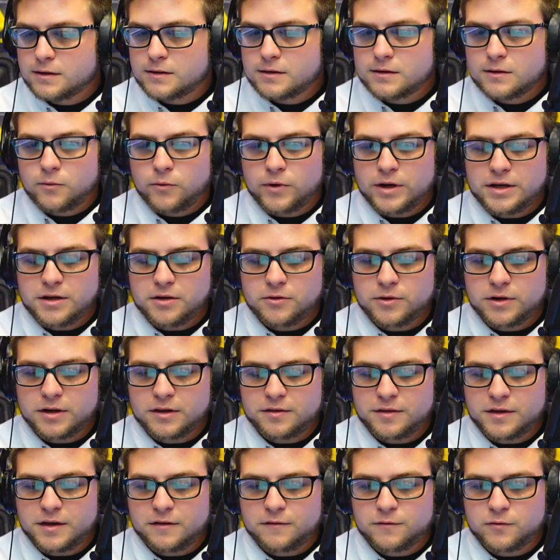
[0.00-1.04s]
We doing a
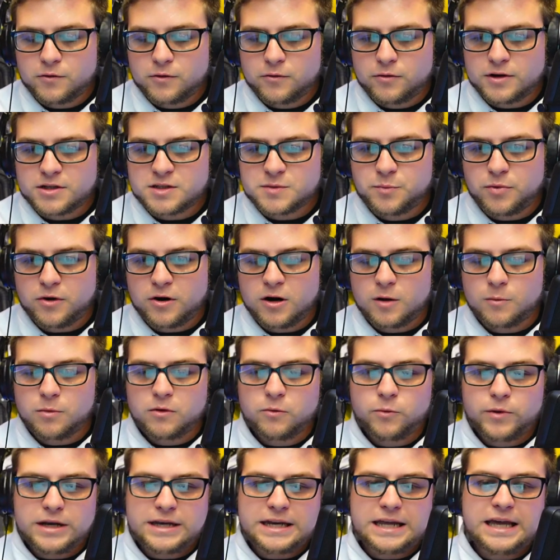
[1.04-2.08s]
thing for Chris Barber.
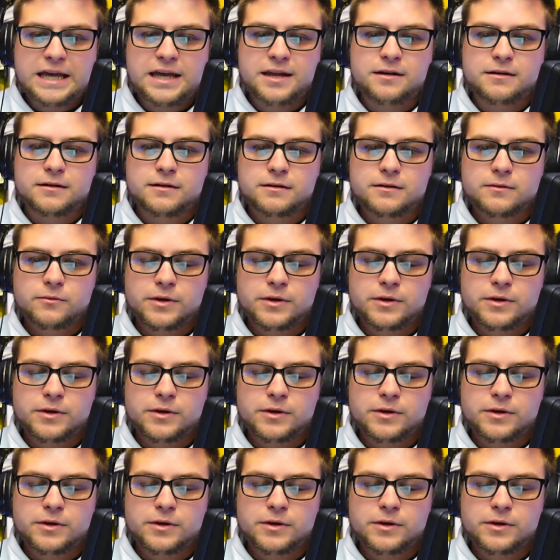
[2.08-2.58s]
We did.